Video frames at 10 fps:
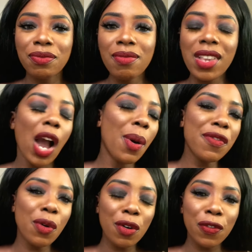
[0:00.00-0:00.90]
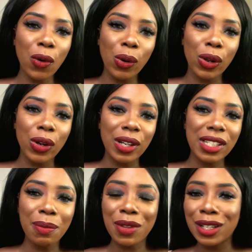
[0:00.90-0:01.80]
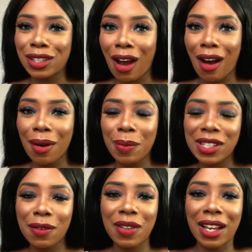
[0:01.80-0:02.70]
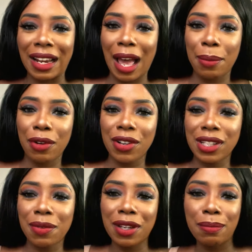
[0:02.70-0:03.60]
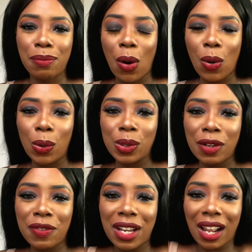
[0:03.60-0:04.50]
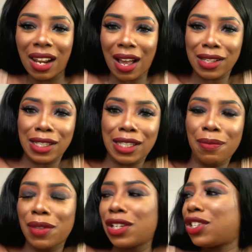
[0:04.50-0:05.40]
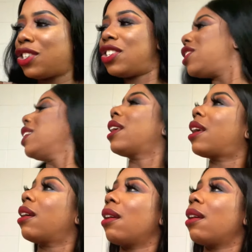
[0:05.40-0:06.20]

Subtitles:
I went for a fall look, something dark, something glamorous, something bold, something classy, something chic.